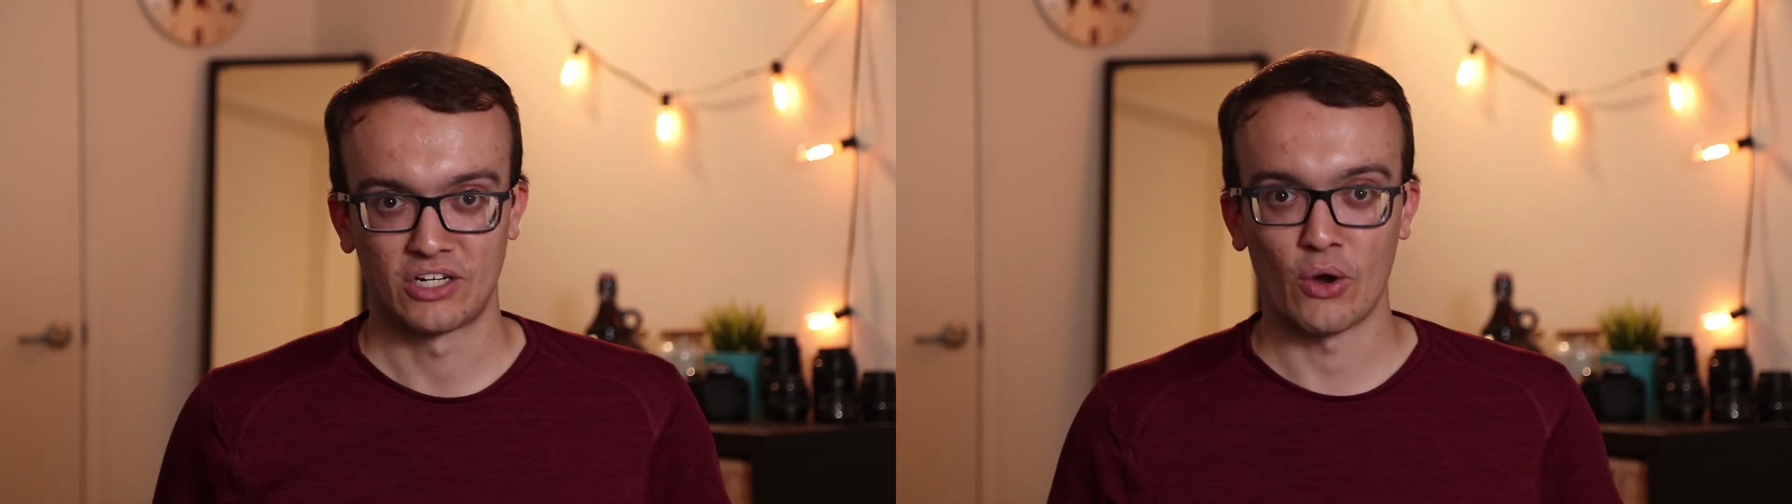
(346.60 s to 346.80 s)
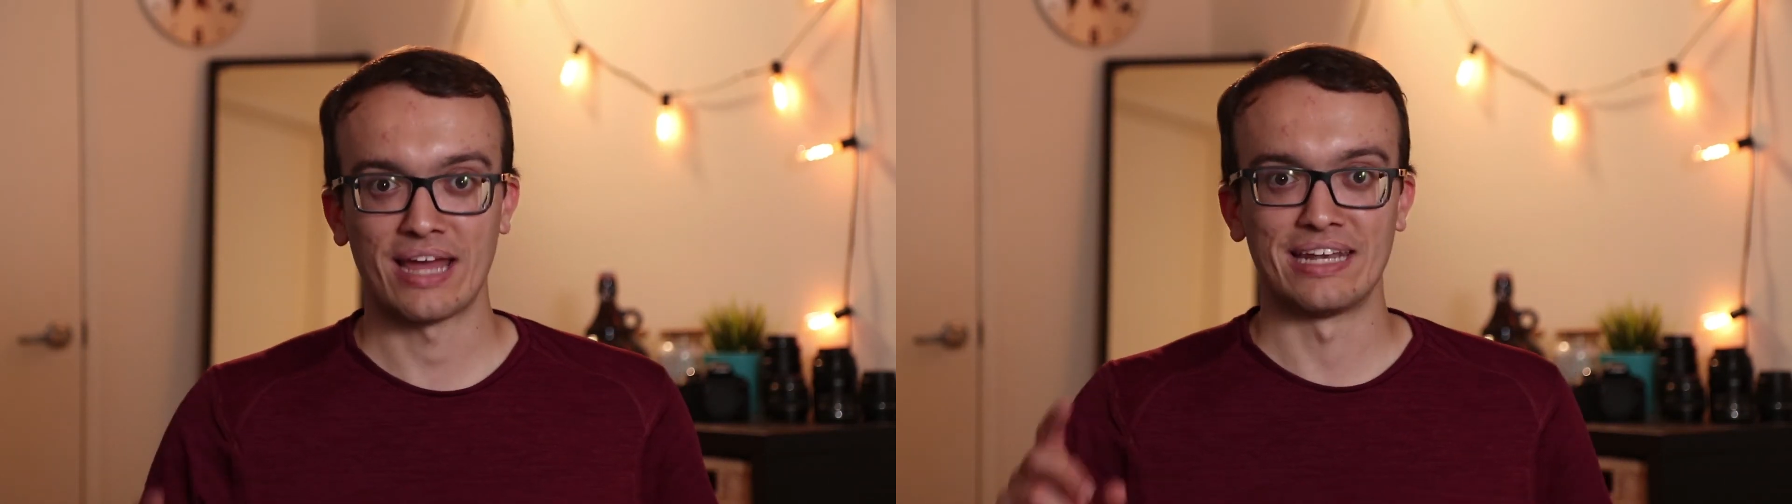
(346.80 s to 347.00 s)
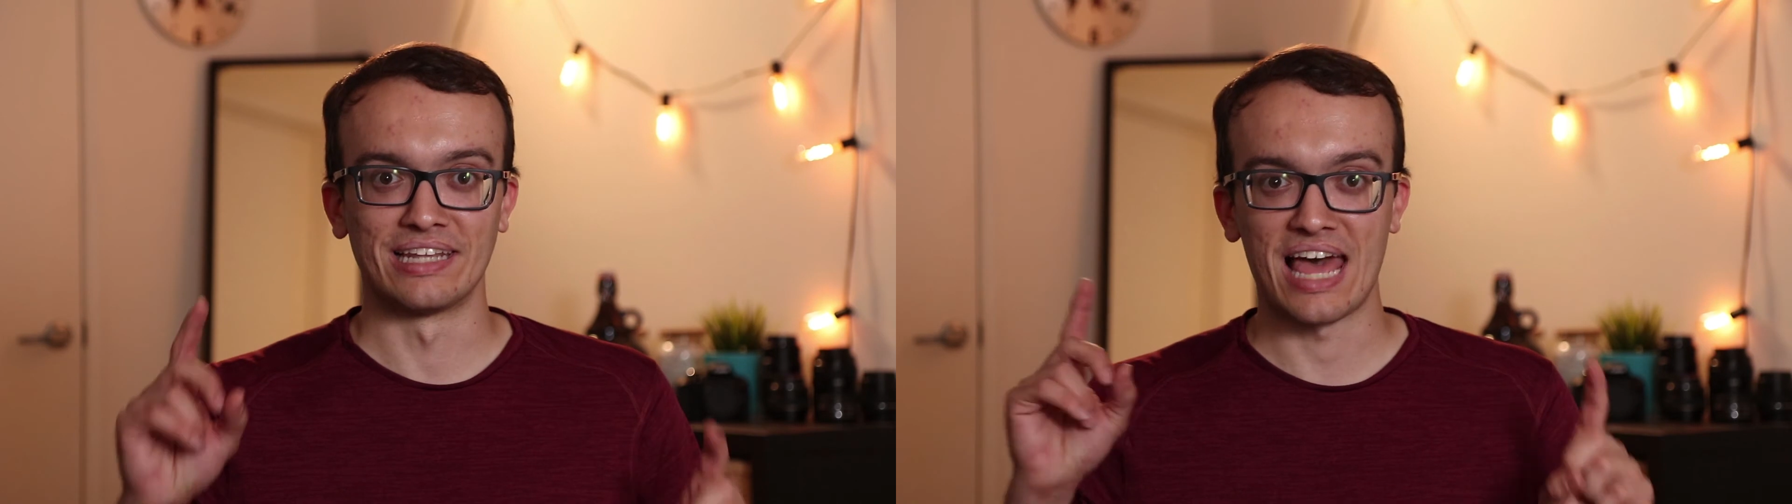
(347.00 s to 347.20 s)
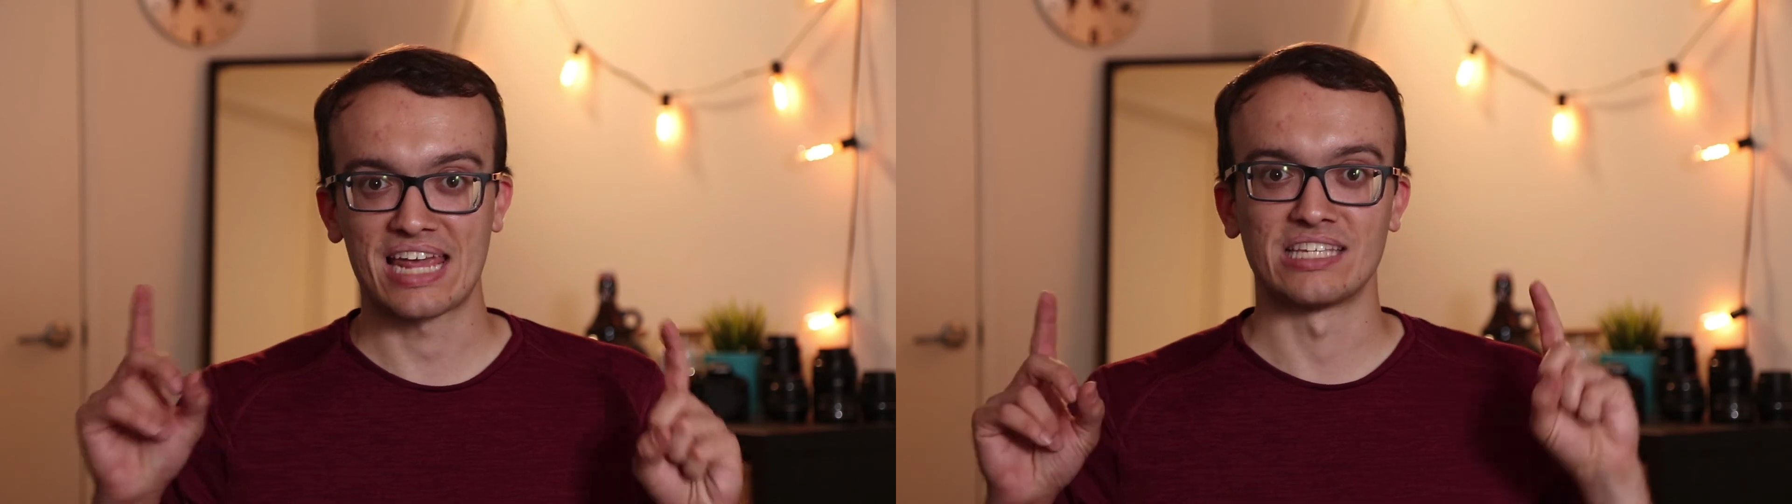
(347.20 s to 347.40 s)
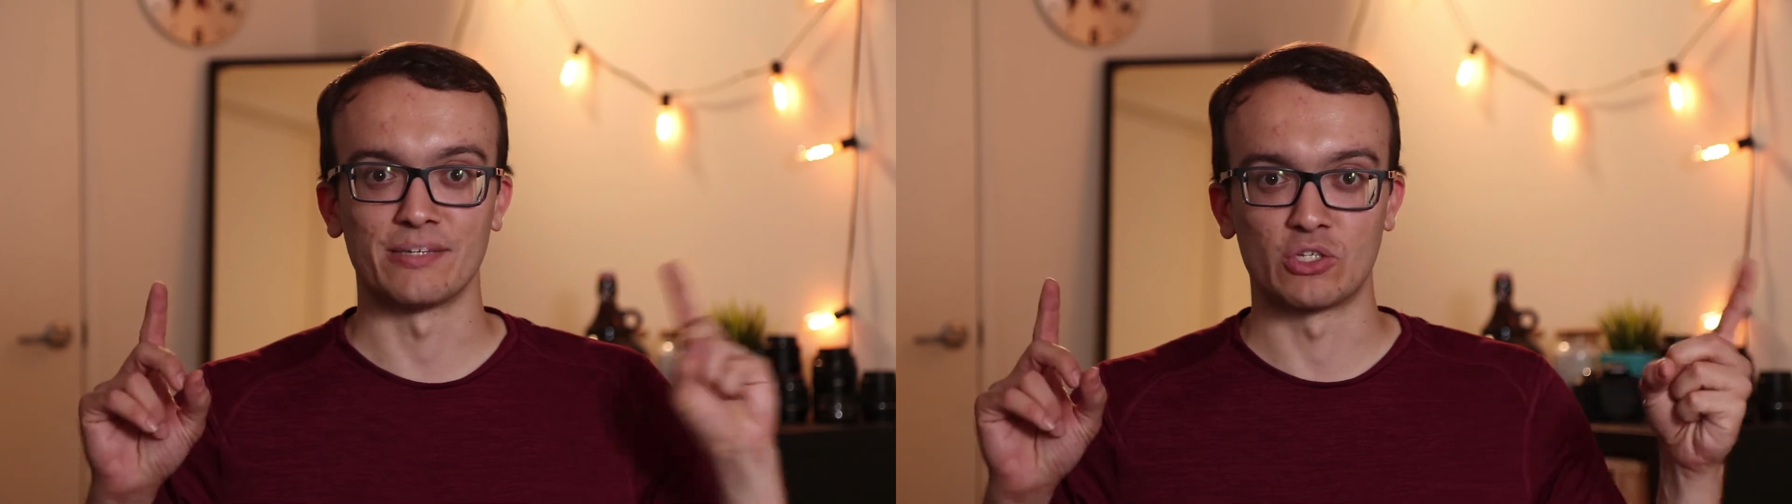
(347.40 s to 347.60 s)
Go ahead and
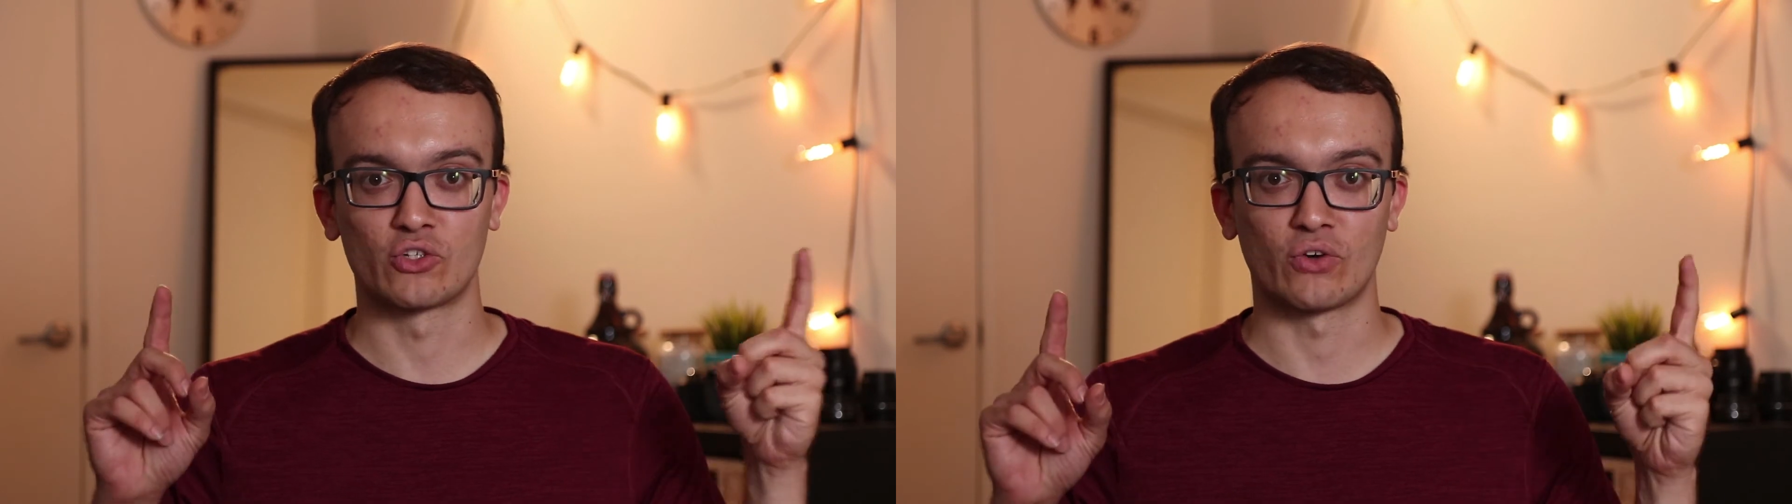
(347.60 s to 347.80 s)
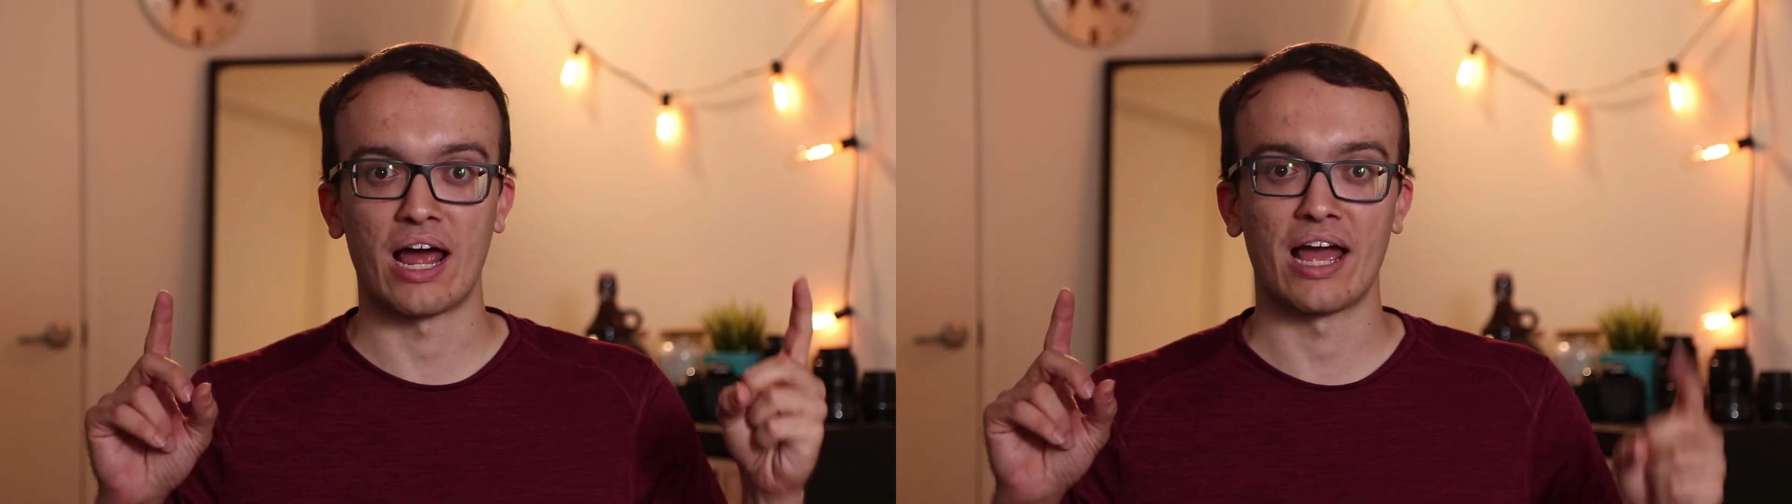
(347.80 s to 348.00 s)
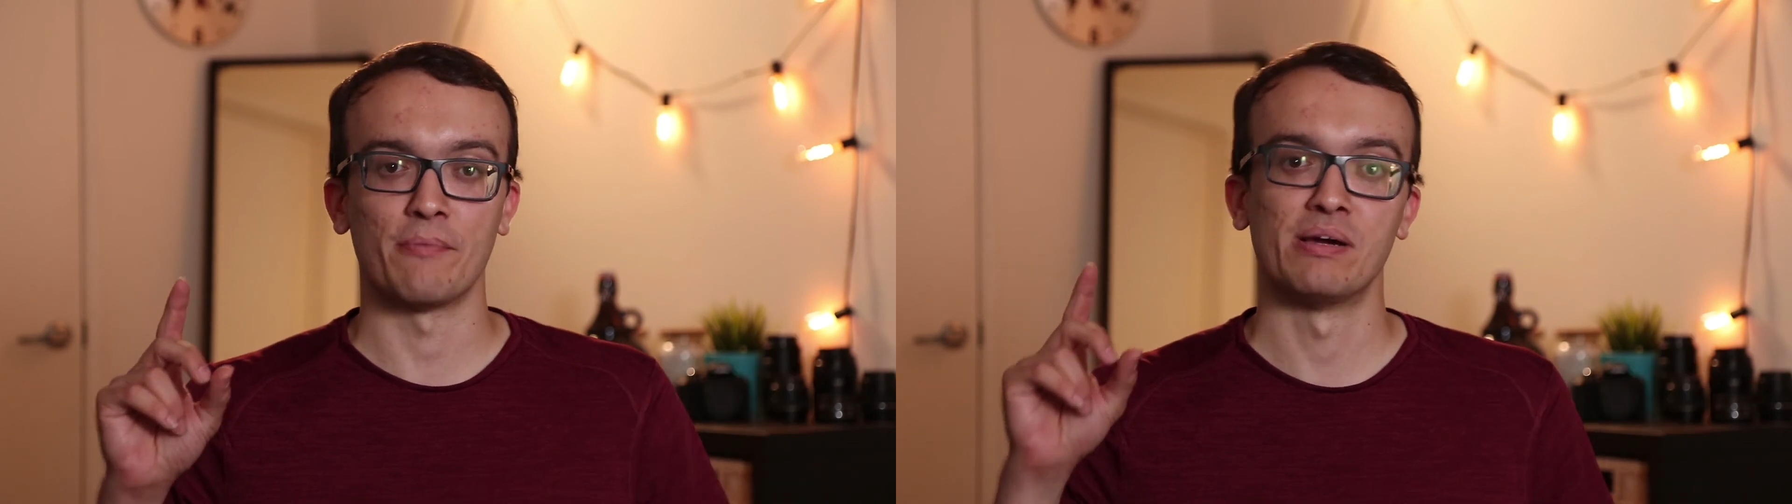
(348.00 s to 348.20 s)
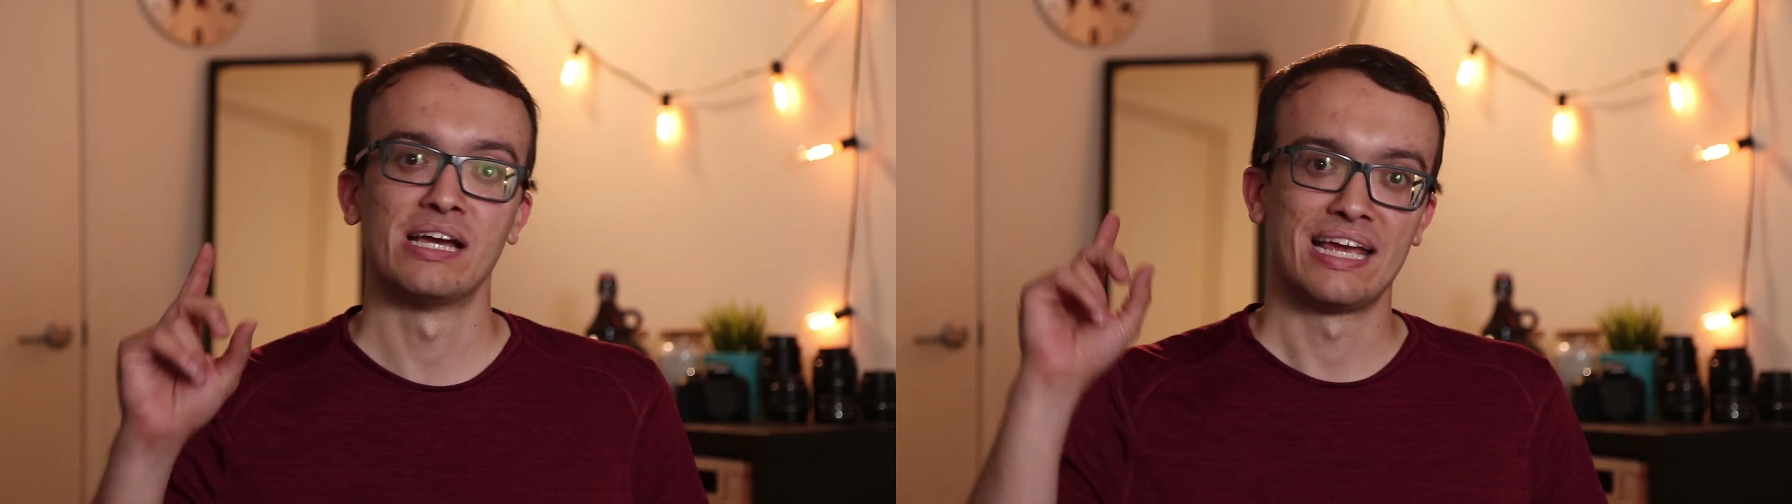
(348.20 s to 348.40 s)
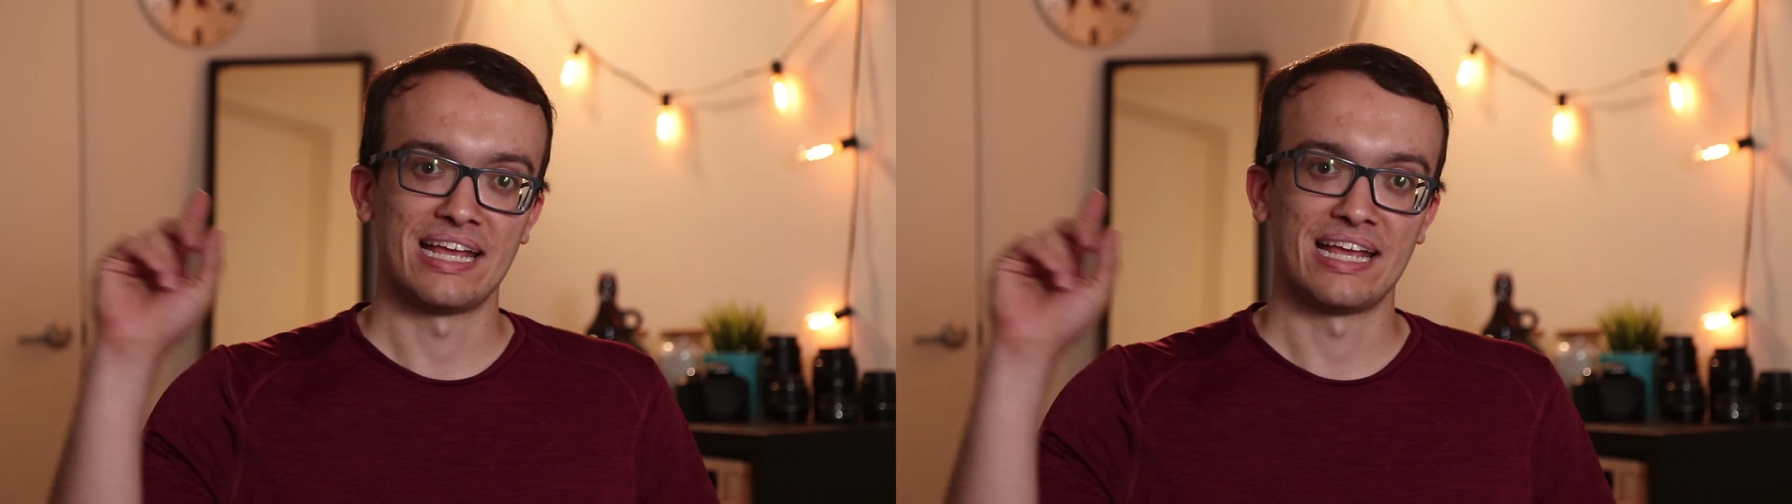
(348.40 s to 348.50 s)
like and subscribe,